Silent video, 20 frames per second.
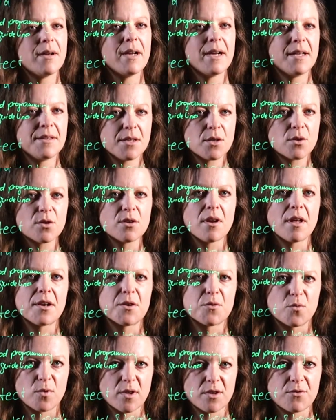And there are a lot
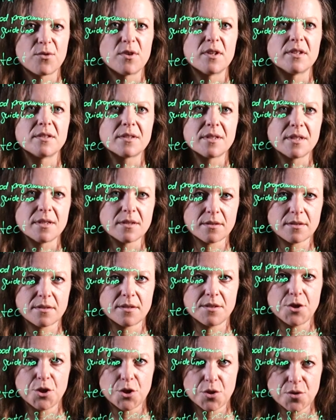of reference lists
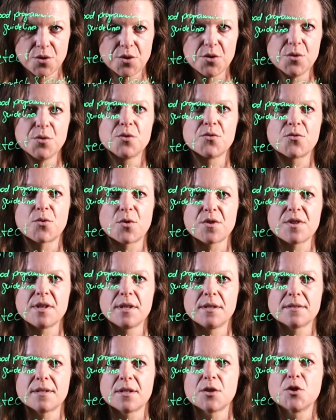that you can use for
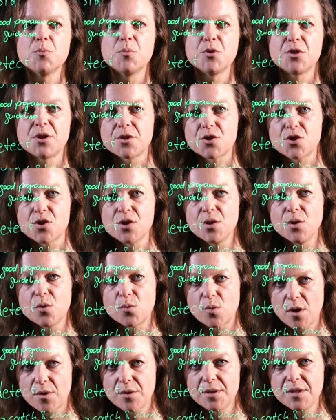things that could potentially go
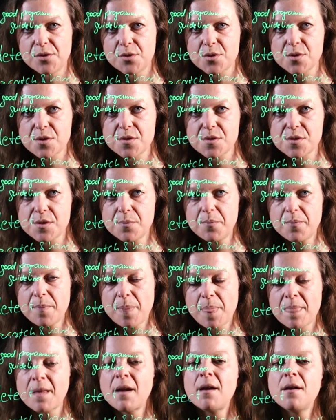wrong in your system.
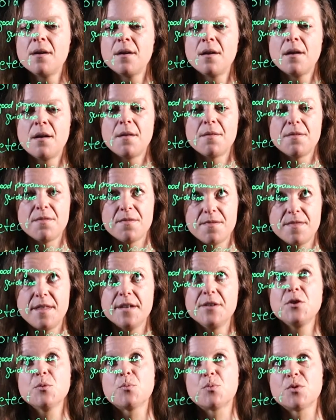
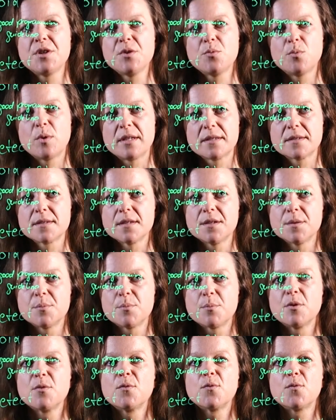Then you're pretty well set
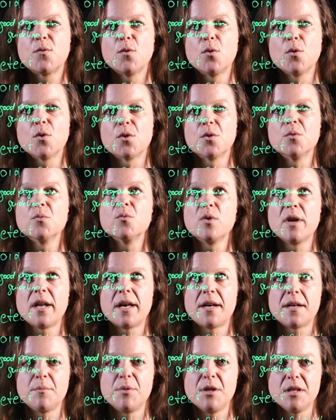up for
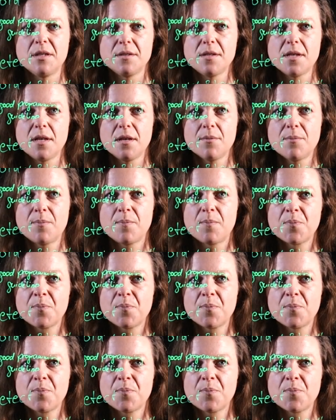reliability.